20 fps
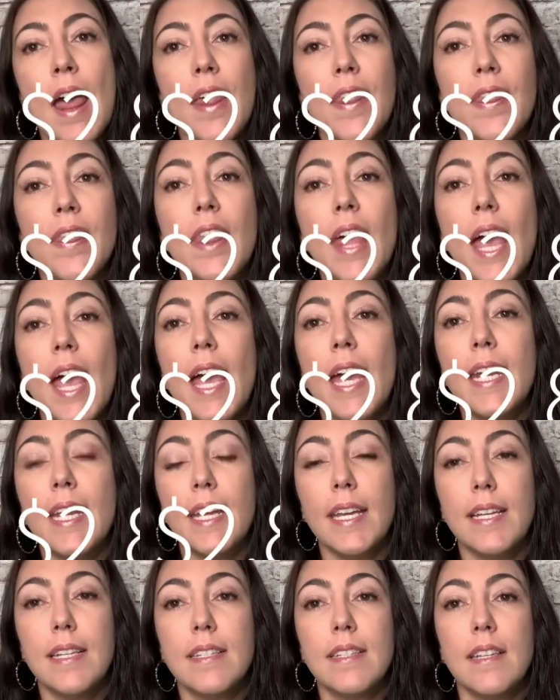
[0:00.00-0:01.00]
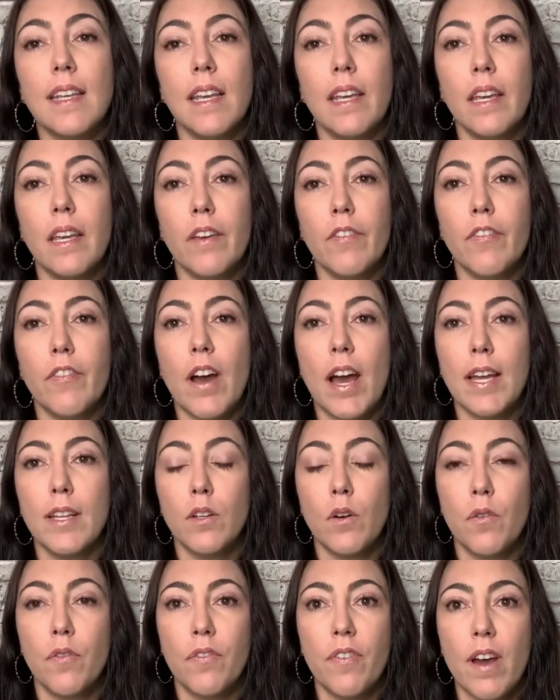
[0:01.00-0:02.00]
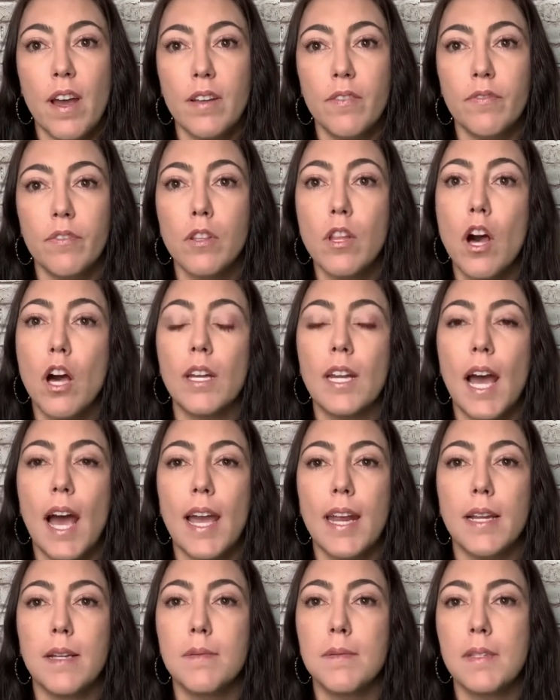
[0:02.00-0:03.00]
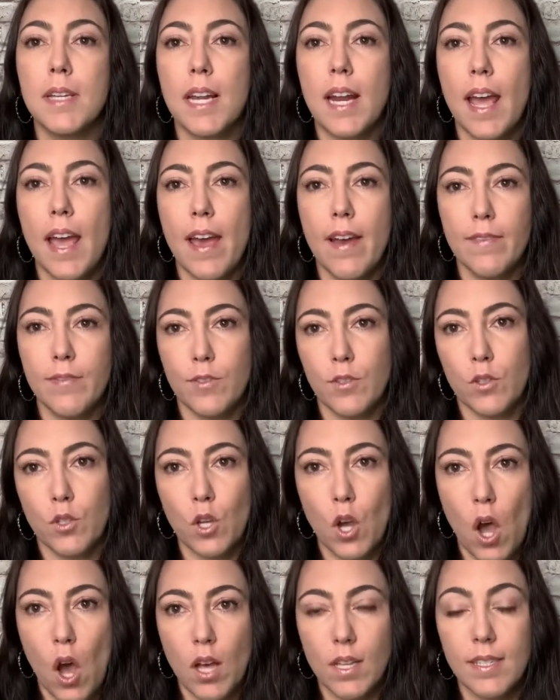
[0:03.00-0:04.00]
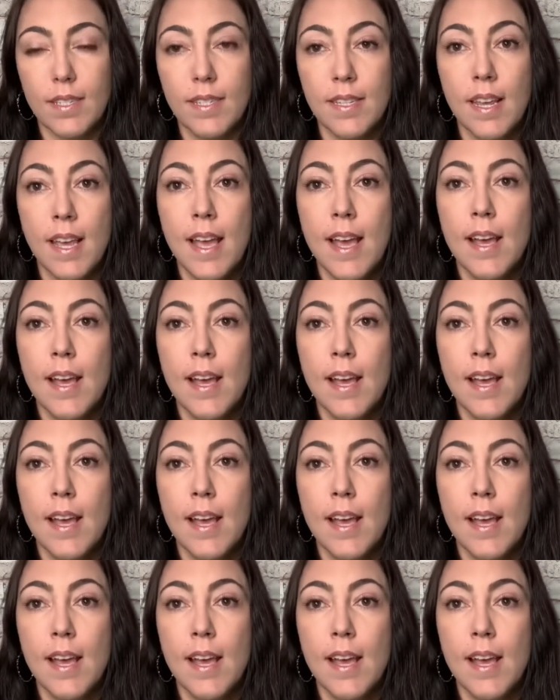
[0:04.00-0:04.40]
That is if I don't find flawed items that I have to toss.